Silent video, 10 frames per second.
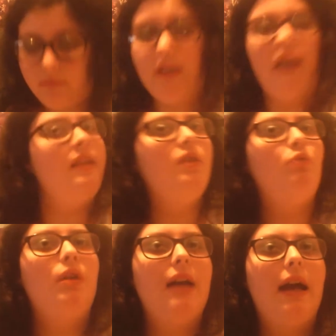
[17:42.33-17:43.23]
And then the
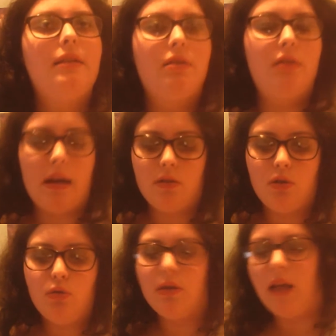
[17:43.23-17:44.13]
one I
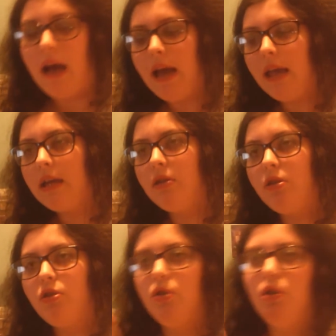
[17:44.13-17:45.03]
do like, I
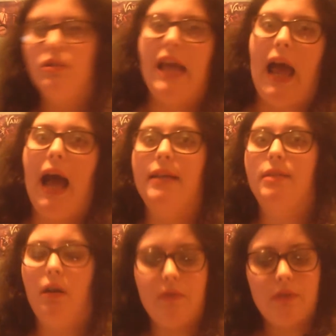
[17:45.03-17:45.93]
just don't use it as
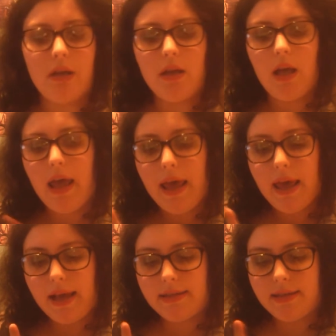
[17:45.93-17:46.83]
often,
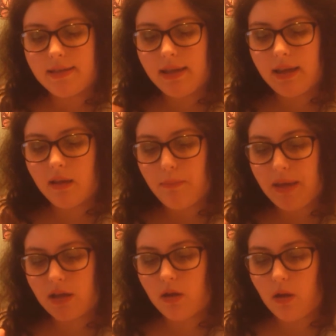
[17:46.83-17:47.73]
is the Sleek
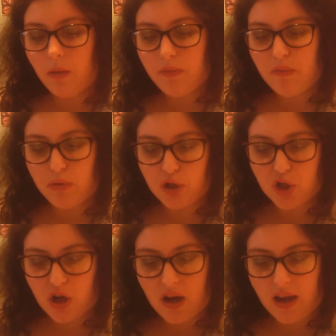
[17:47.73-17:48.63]
Makeup
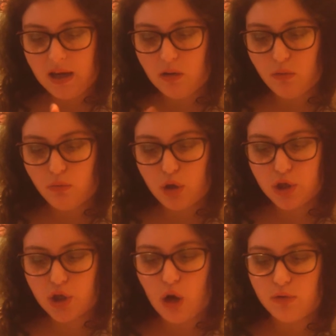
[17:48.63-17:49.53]
blusher in Rose
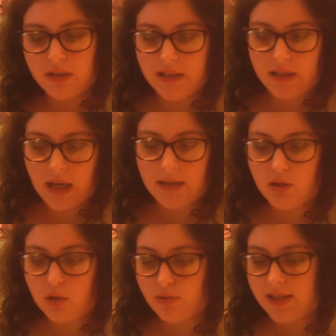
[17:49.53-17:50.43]
Gold
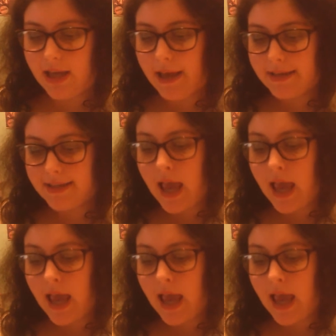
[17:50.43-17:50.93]
926.